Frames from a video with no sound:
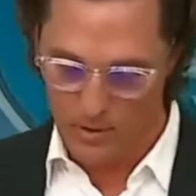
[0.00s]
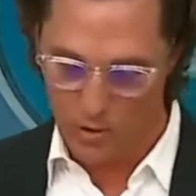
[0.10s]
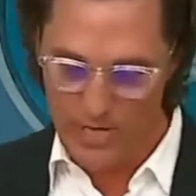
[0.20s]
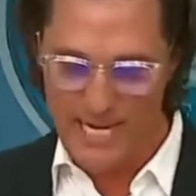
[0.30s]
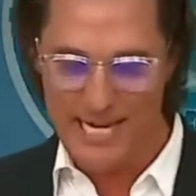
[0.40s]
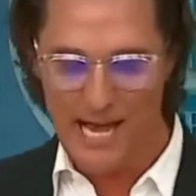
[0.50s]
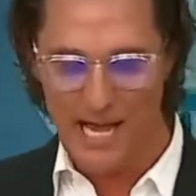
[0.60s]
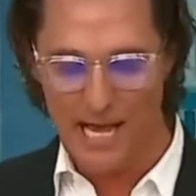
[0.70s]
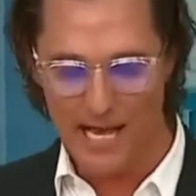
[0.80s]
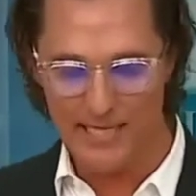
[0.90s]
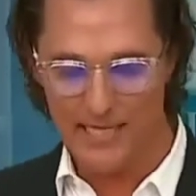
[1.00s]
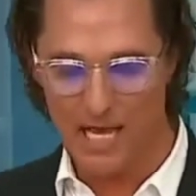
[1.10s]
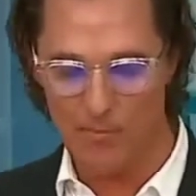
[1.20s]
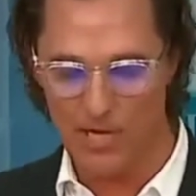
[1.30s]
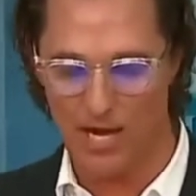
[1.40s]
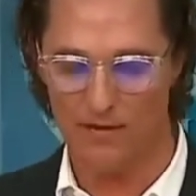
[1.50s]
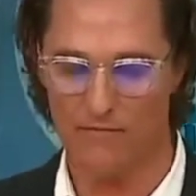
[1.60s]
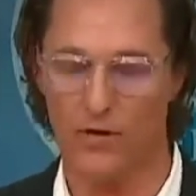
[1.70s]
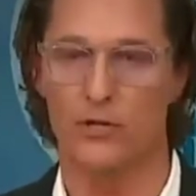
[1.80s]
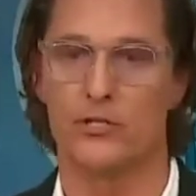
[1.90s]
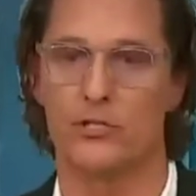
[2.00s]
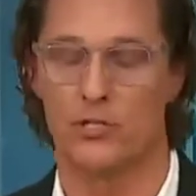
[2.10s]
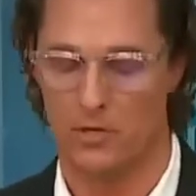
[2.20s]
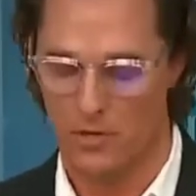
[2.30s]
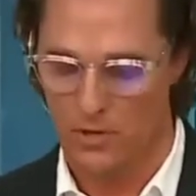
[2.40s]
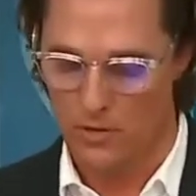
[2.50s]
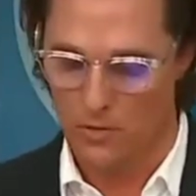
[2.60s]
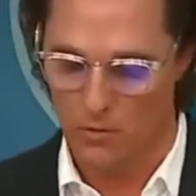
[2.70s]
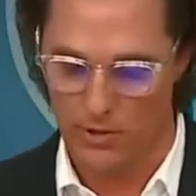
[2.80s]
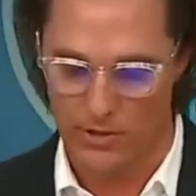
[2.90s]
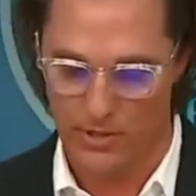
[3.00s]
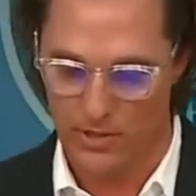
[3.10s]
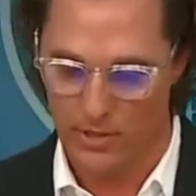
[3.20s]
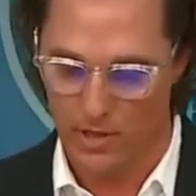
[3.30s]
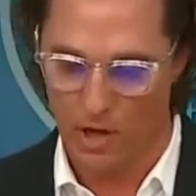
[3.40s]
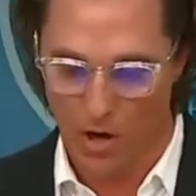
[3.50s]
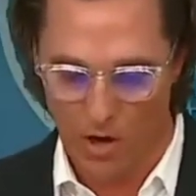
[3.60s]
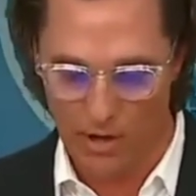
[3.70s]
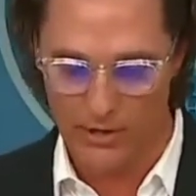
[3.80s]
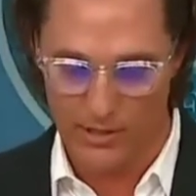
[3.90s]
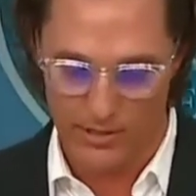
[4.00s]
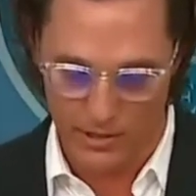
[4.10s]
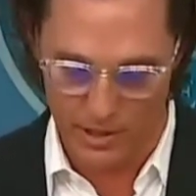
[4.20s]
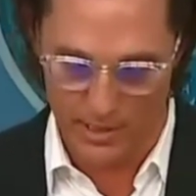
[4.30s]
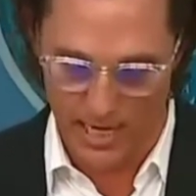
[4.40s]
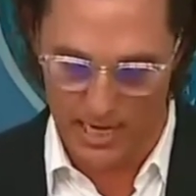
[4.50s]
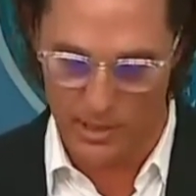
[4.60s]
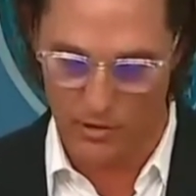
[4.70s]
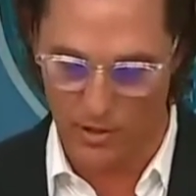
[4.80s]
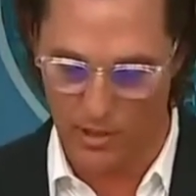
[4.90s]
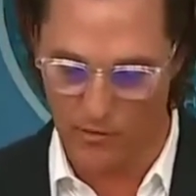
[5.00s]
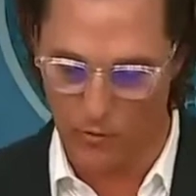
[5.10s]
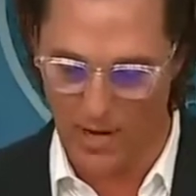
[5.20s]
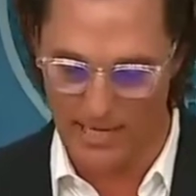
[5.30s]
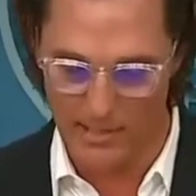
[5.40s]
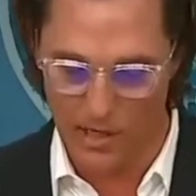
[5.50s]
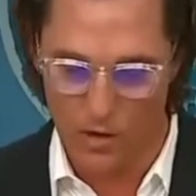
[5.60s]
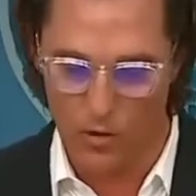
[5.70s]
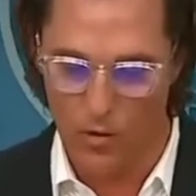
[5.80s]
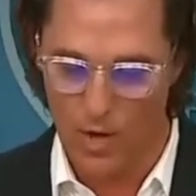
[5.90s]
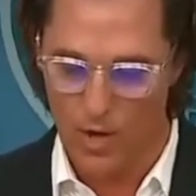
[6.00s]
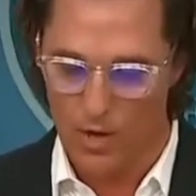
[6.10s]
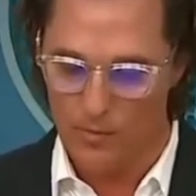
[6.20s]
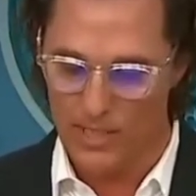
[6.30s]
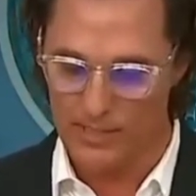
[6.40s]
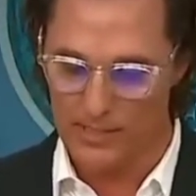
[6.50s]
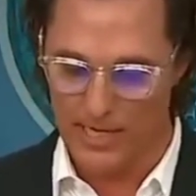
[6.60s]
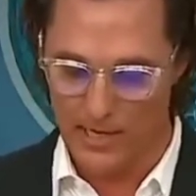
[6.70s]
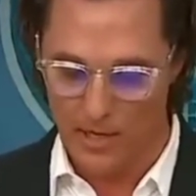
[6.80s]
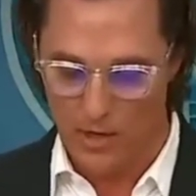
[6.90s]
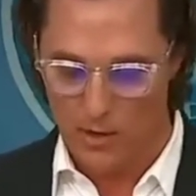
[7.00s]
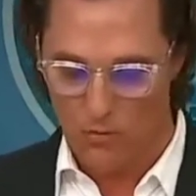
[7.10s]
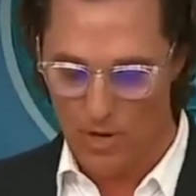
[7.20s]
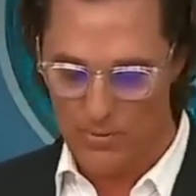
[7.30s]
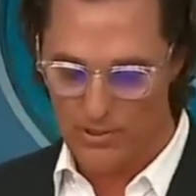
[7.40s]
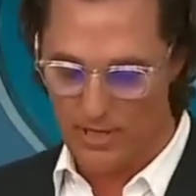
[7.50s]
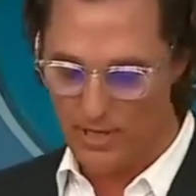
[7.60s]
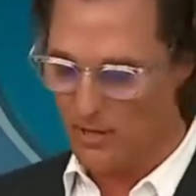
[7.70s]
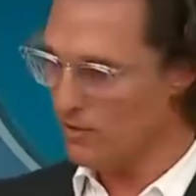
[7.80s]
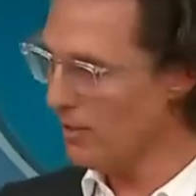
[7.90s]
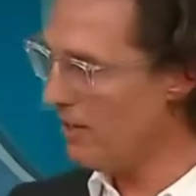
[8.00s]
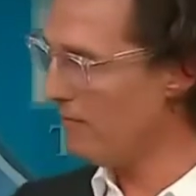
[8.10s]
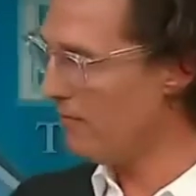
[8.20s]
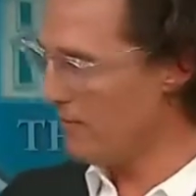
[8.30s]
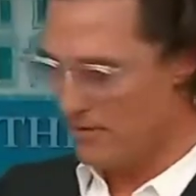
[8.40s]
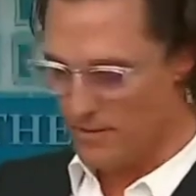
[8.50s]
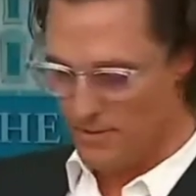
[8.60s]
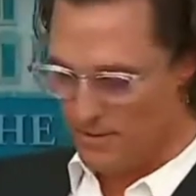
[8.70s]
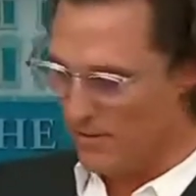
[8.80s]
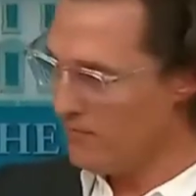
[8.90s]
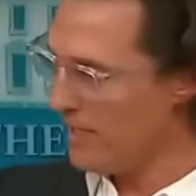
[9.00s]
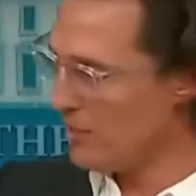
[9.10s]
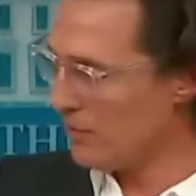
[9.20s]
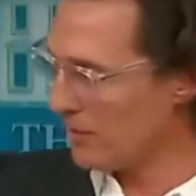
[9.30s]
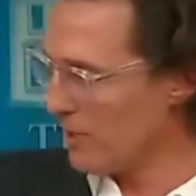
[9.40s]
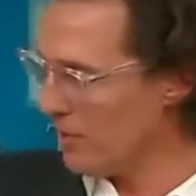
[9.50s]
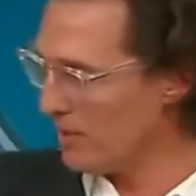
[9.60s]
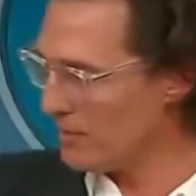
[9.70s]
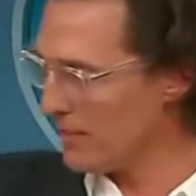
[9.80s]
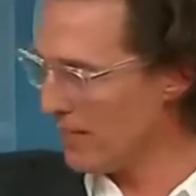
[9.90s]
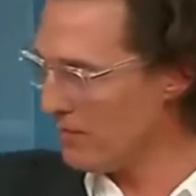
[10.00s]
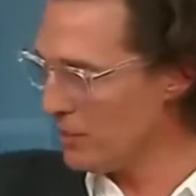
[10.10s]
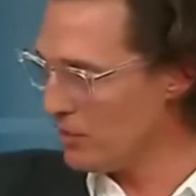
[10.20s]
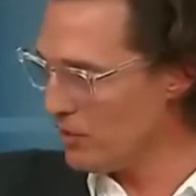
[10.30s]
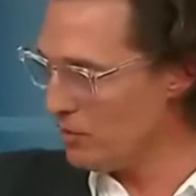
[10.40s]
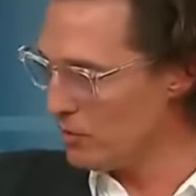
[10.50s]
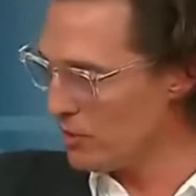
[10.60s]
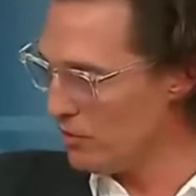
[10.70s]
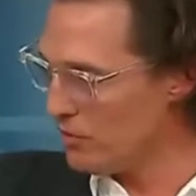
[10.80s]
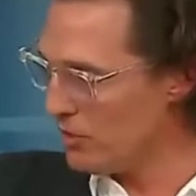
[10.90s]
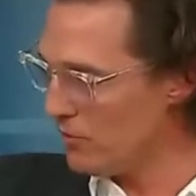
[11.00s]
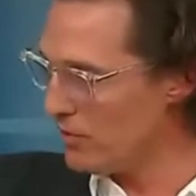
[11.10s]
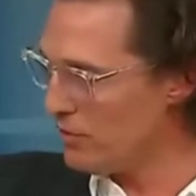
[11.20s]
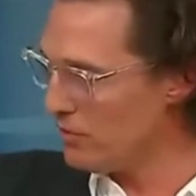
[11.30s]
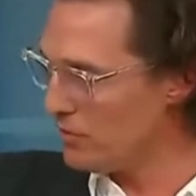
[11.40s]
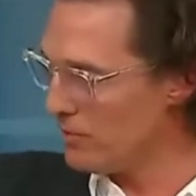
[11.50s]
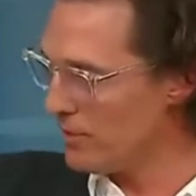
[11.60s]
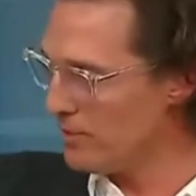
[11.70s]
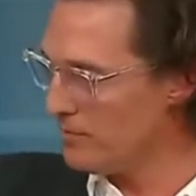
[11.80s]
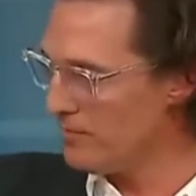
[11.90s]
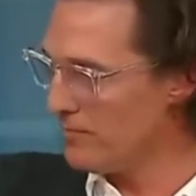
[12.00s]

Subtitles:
green high-top Converse with a heart she had hand-drawn on the right toe because they represented her love of nature. Camila's got these shoes. Can you show these shoes, please?